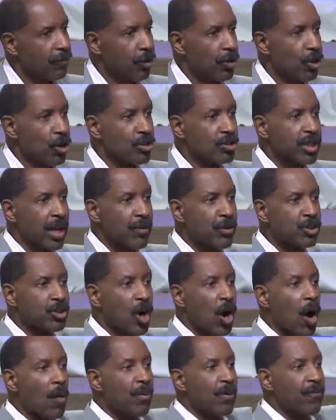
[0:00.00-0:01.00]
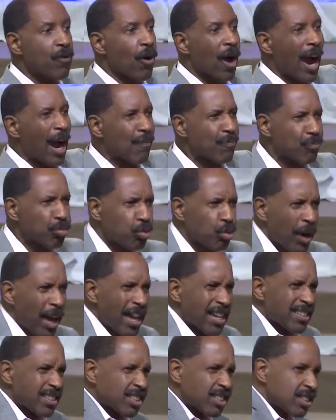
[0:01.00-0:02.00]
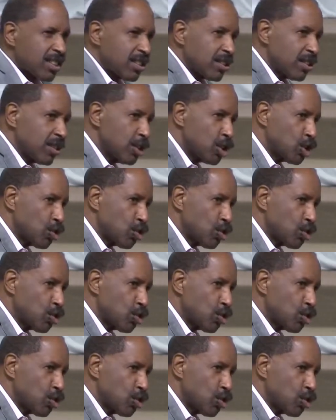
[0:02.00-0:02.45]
For those things which are before. I press